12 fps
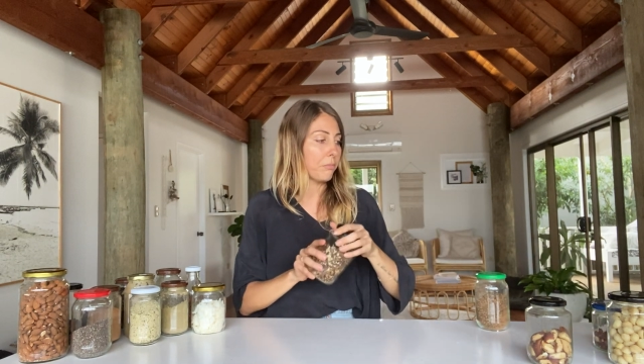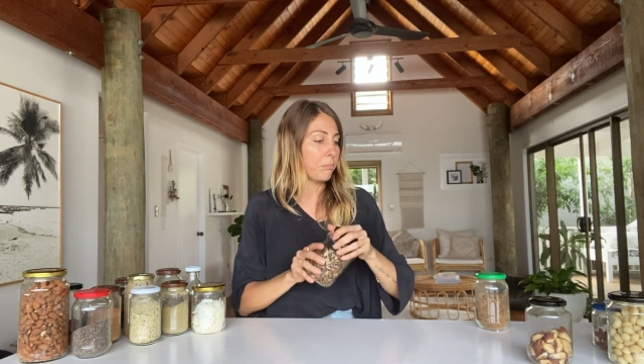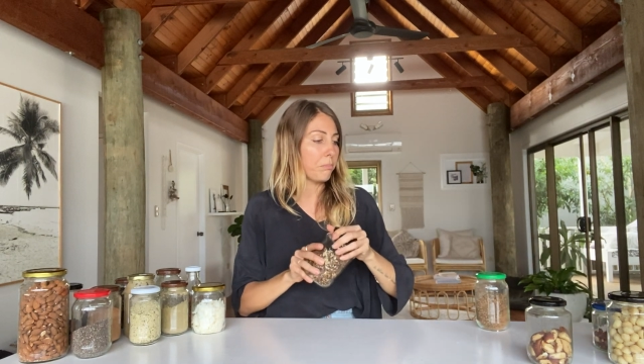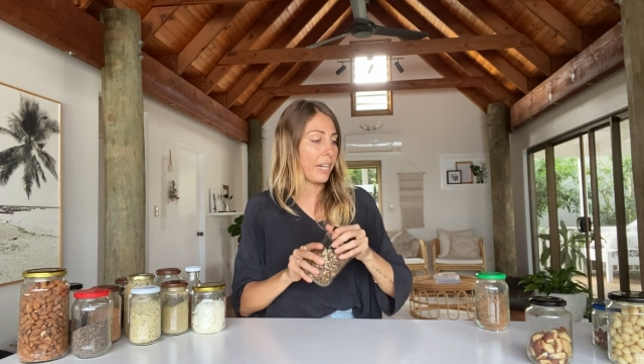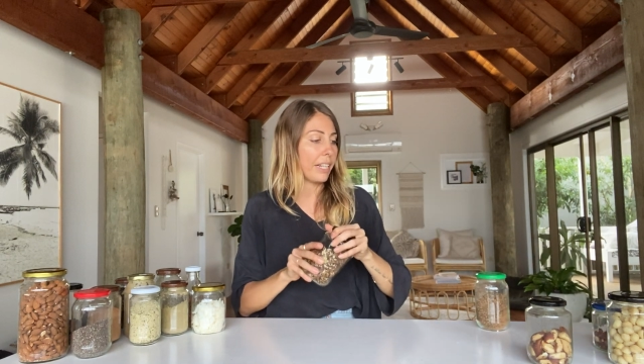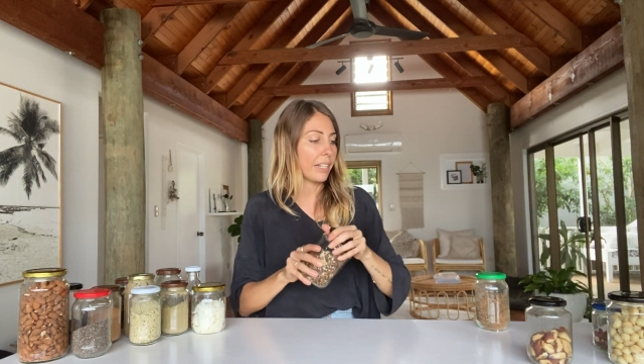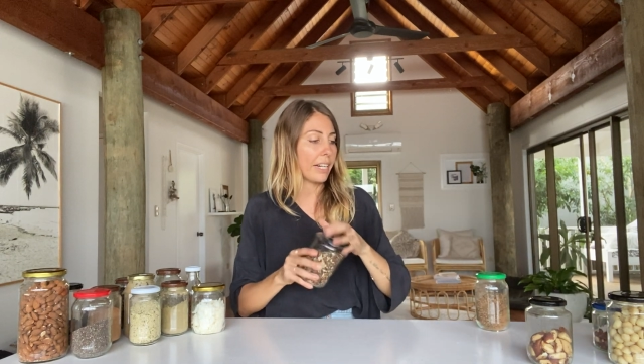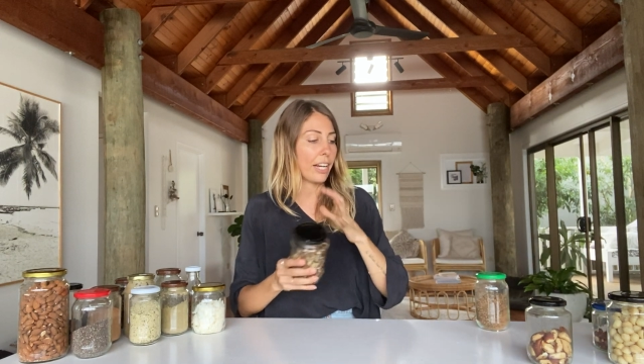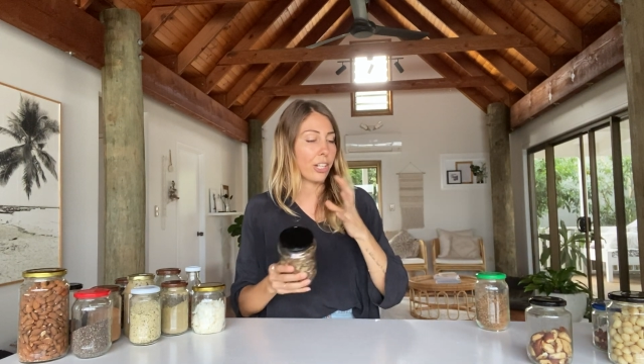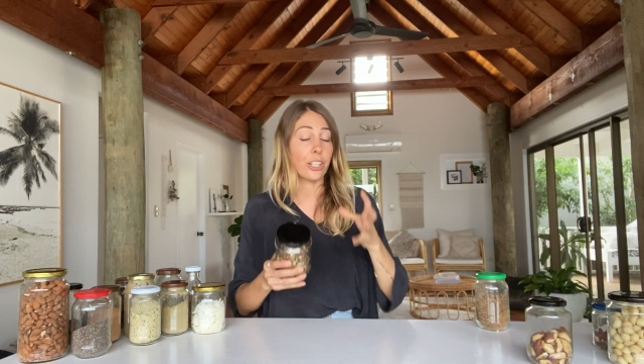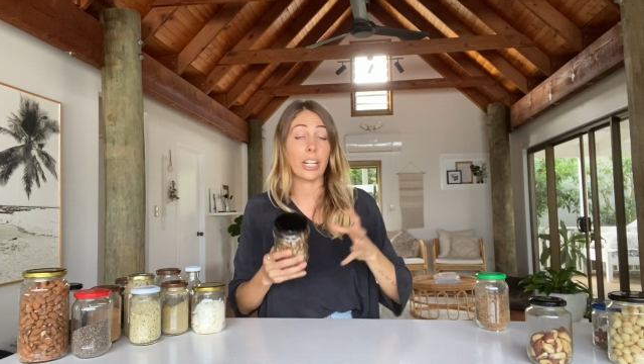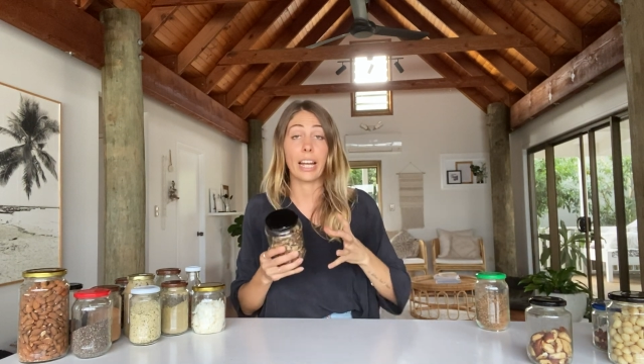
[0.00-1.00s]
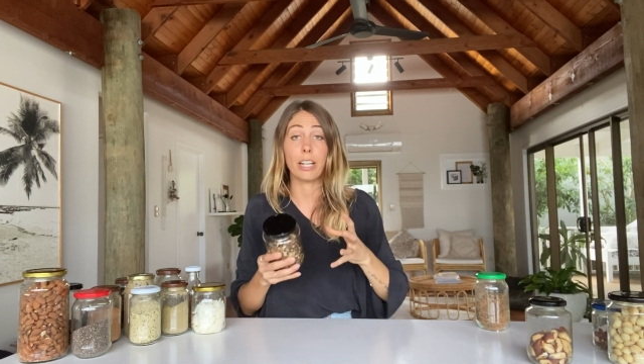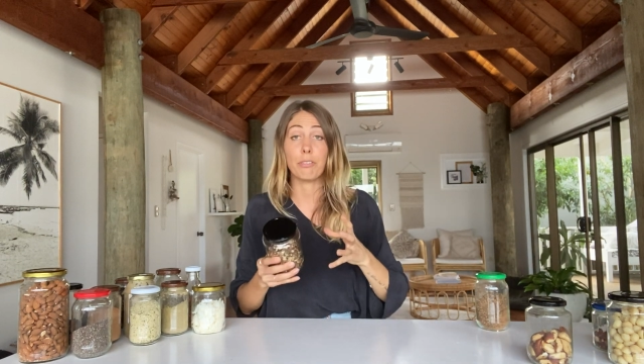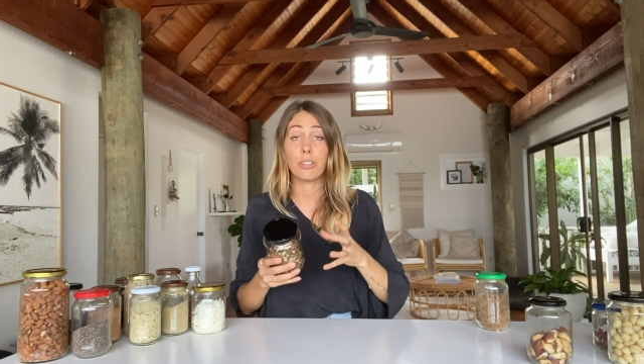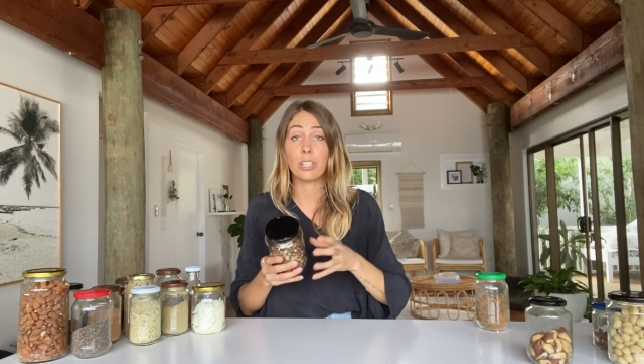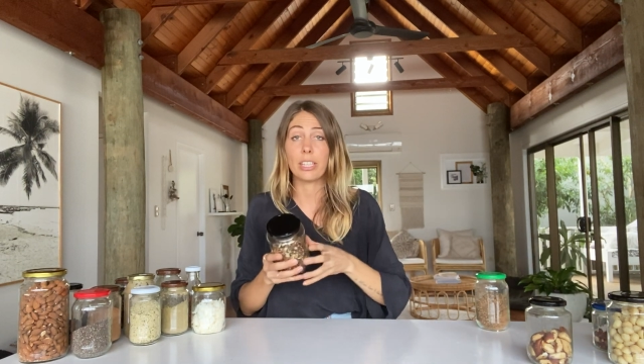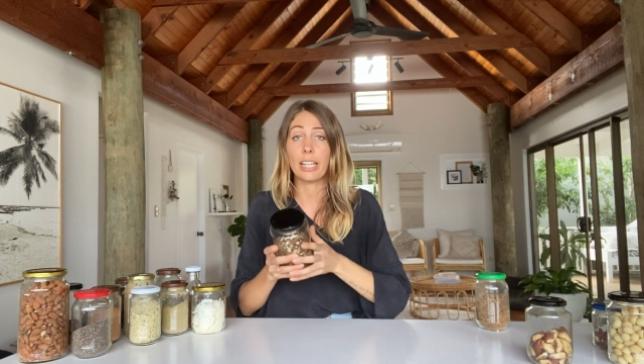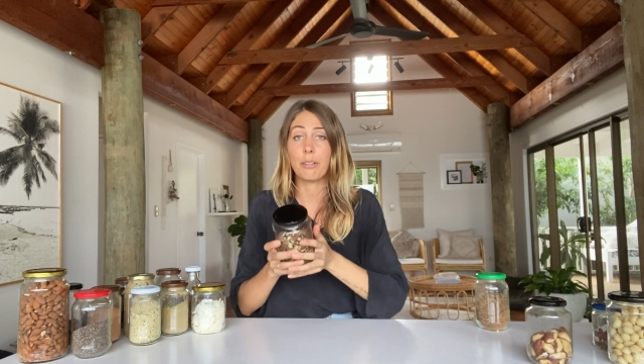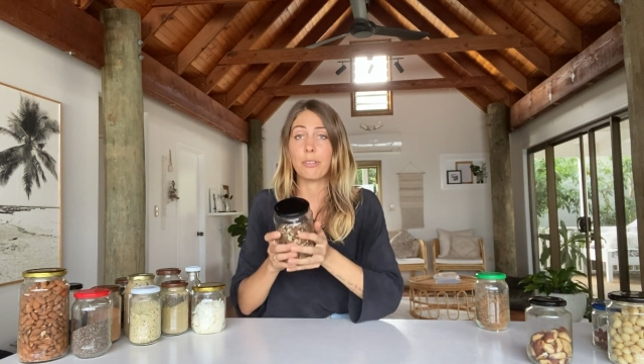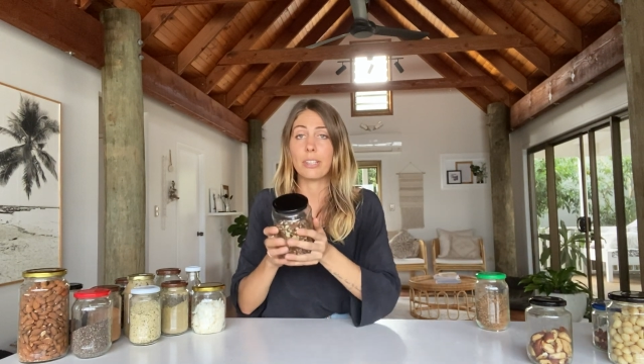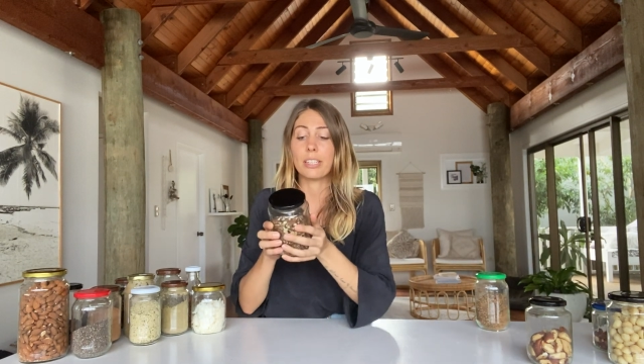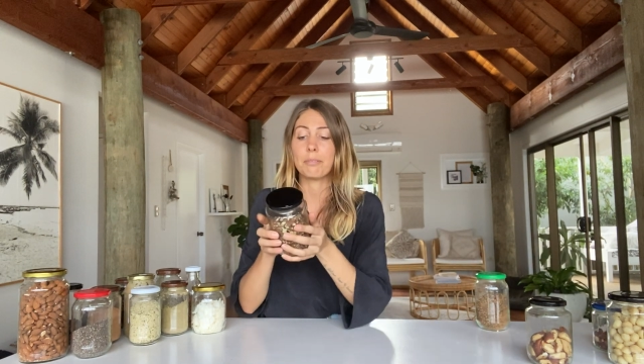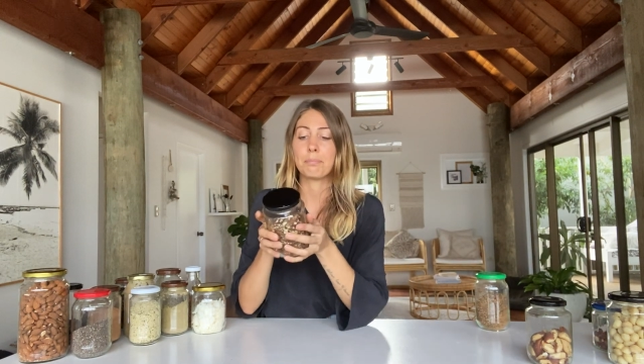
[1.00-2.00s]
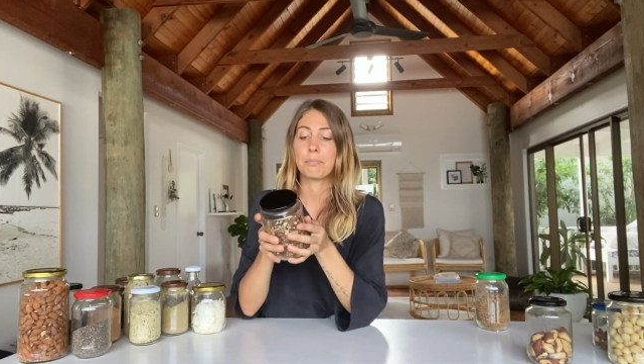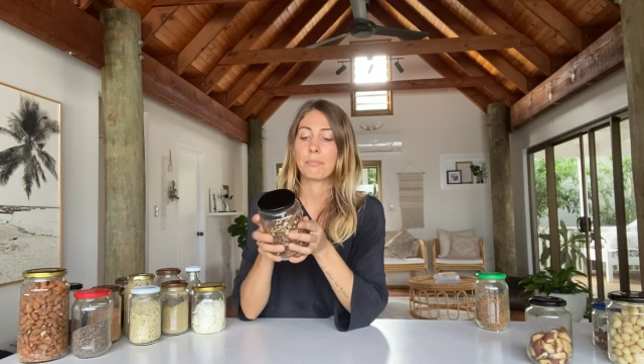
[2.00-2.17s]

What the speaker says: make and how creative you can get with it.